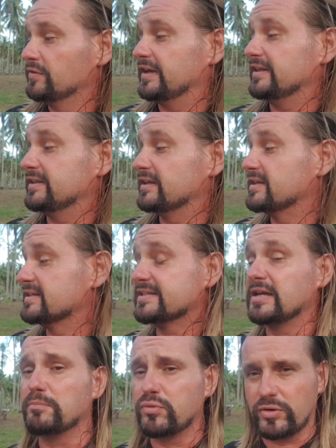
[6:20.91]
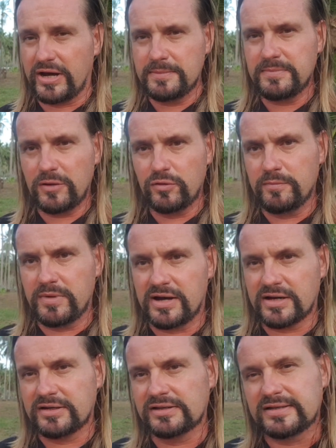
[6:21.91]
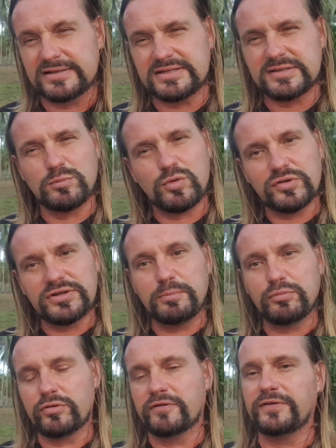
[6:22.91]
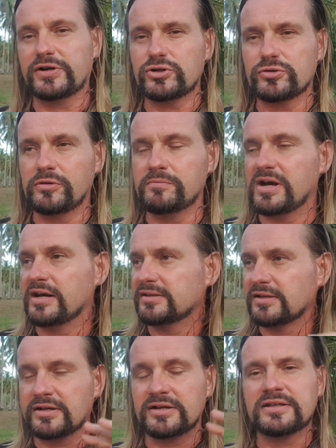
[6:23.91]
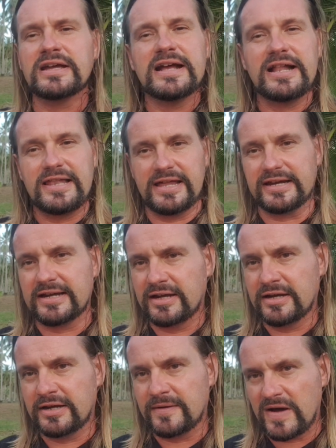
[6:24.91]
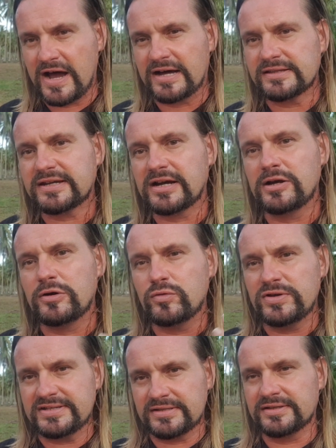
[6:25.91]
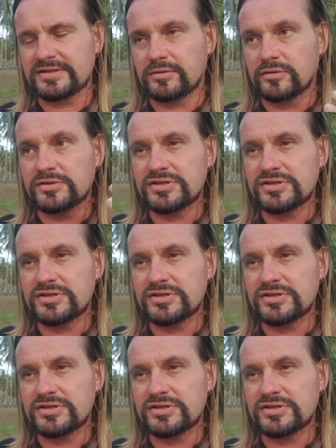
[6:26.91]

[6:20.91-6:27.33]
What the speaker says: Then that is the primary market. This is more the professional market, like art galleries and so on.